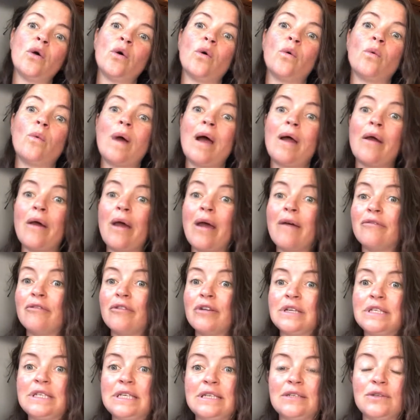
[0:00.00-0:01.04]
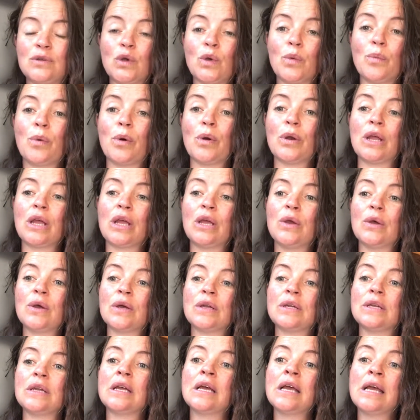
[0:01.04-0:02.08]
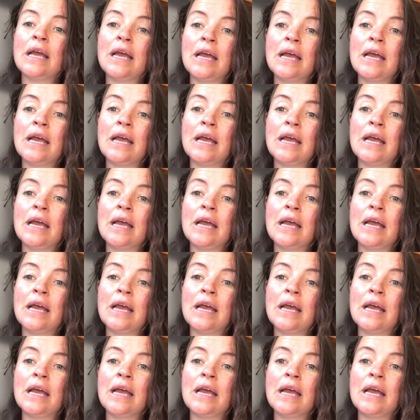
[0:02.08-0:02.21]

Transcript: or wherever it is on your body, you can